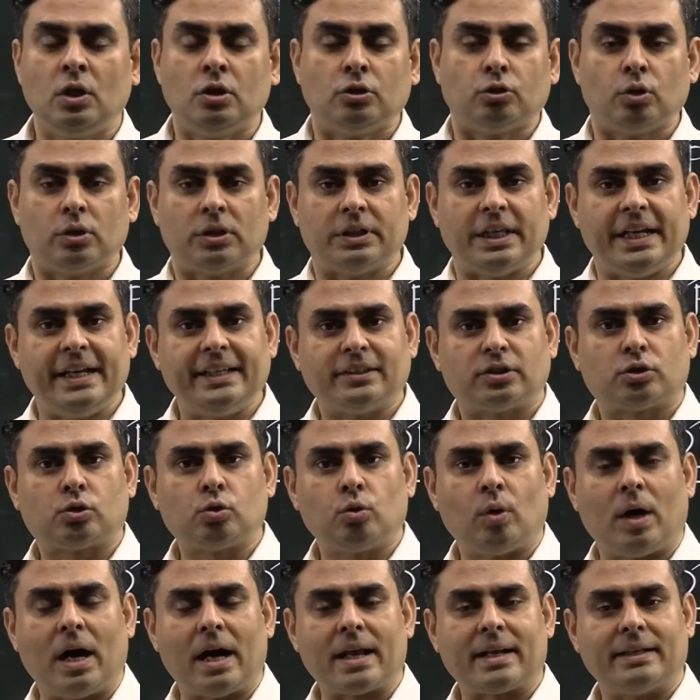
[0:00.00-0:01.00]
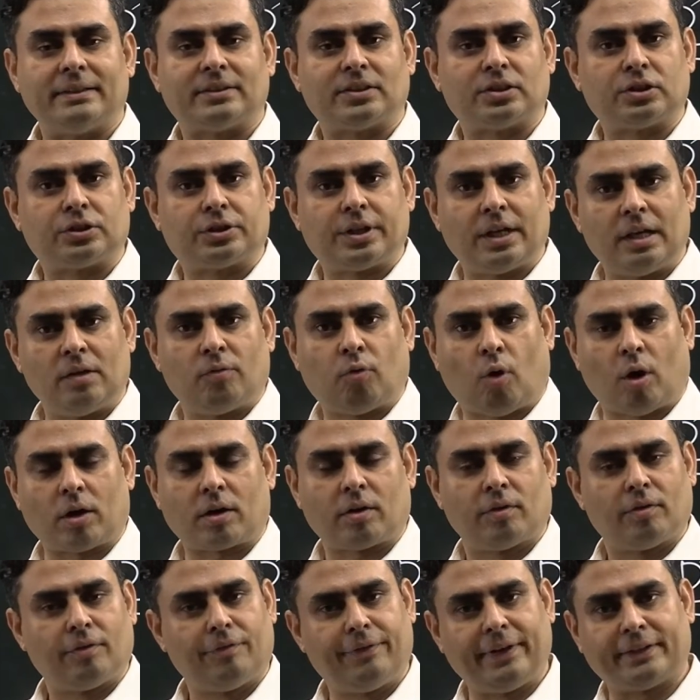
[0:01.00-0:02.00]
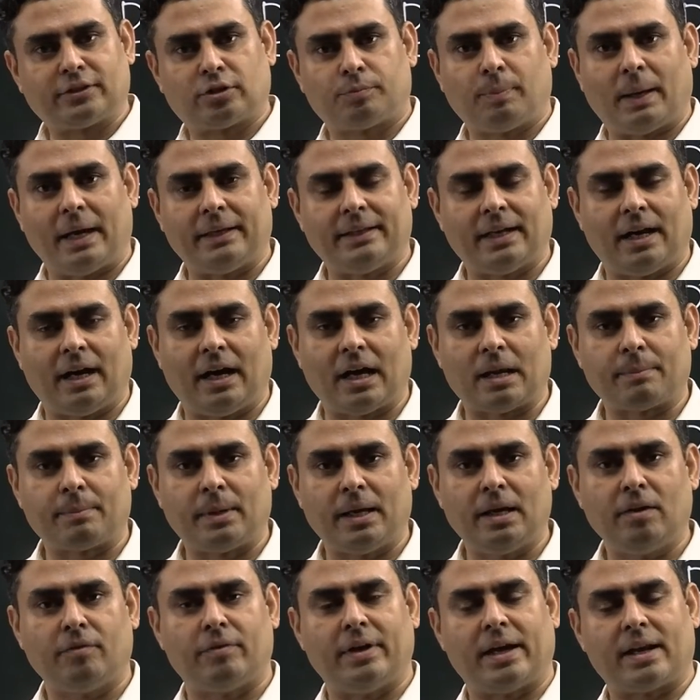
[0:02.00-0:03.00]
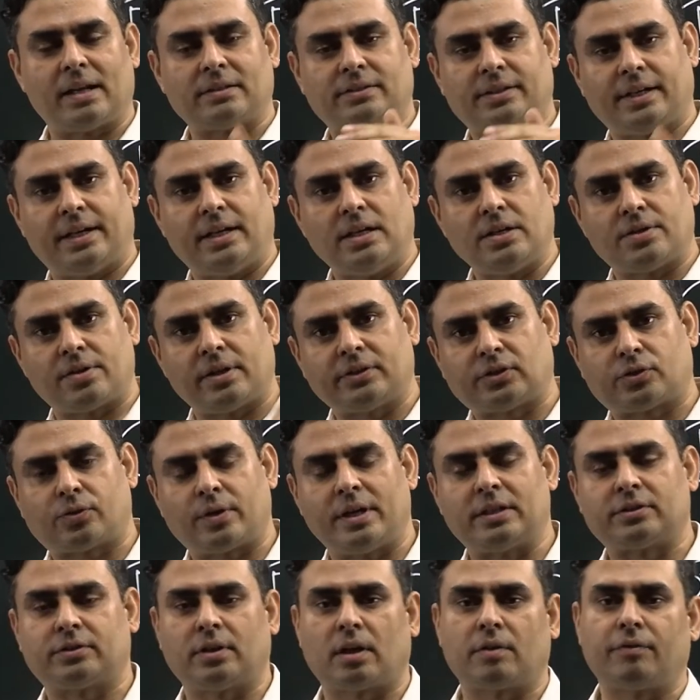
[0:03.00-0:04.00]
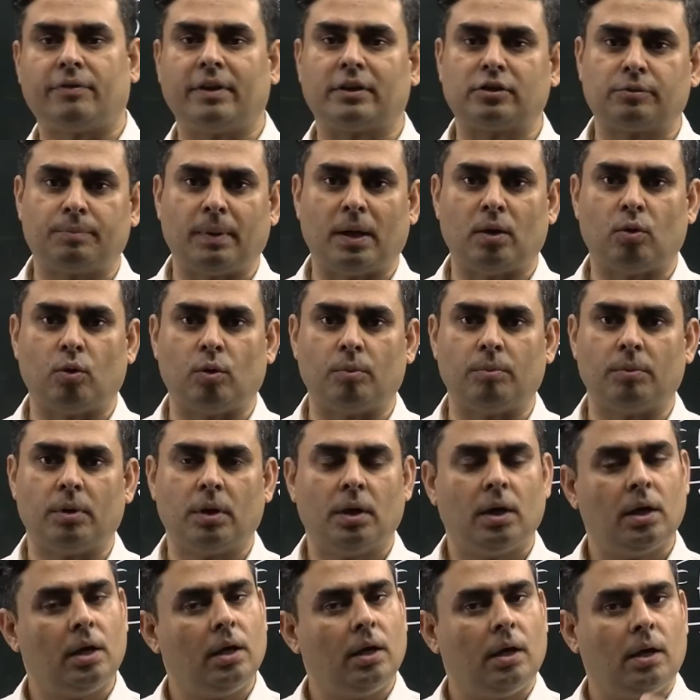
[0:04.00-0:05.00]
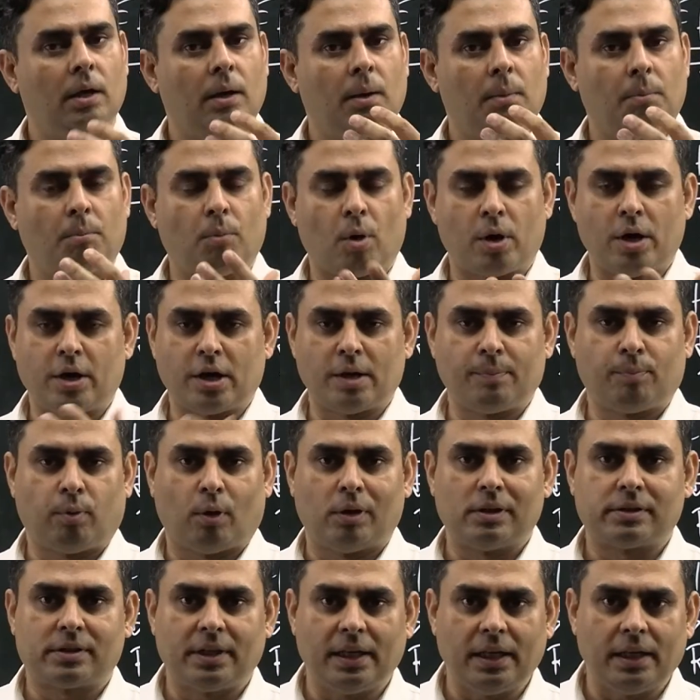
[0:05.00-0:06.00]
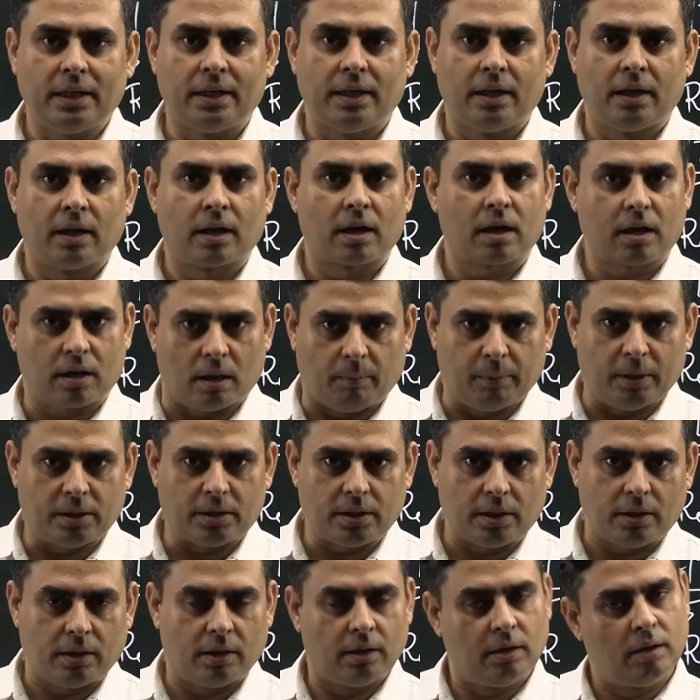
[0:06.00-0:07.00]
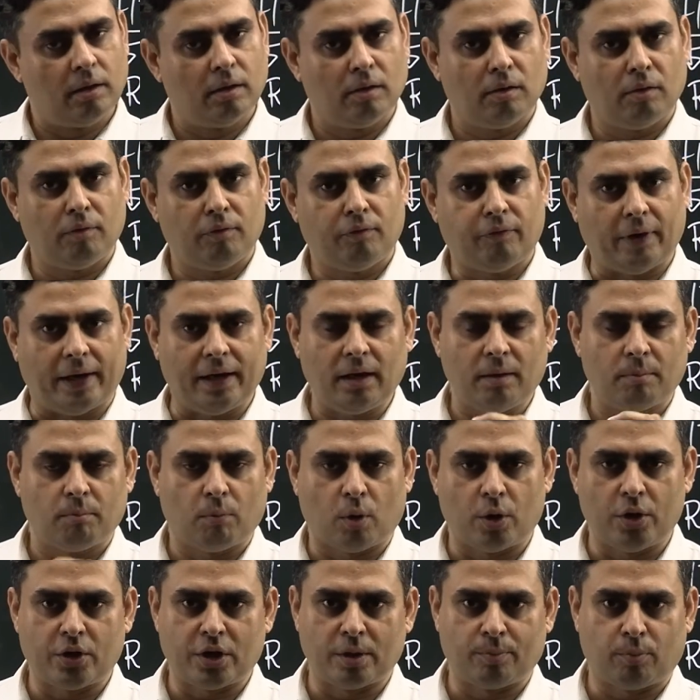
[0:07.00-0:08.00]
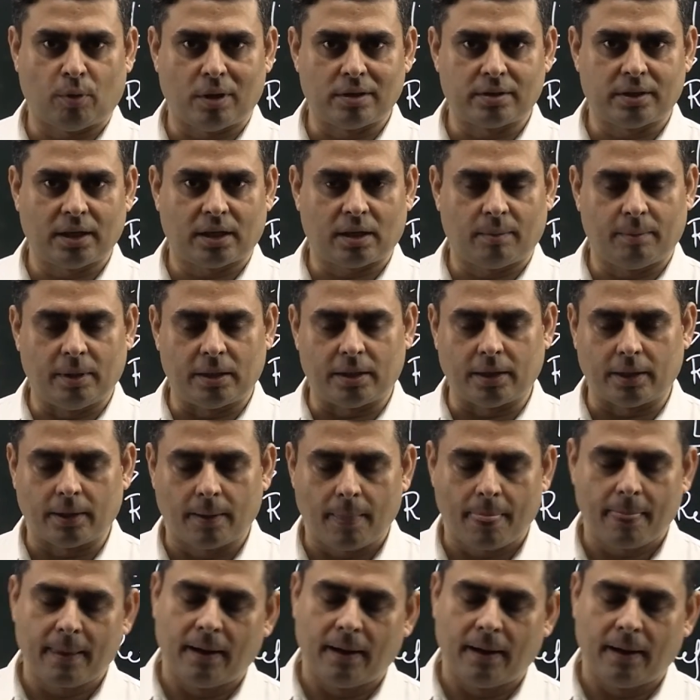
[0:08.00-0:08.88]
So these two are still what? Fixed by the RBI, whereas interest rates are fixed by whom? Monetary Policy Committee. Fine? Monetary Policy Committee.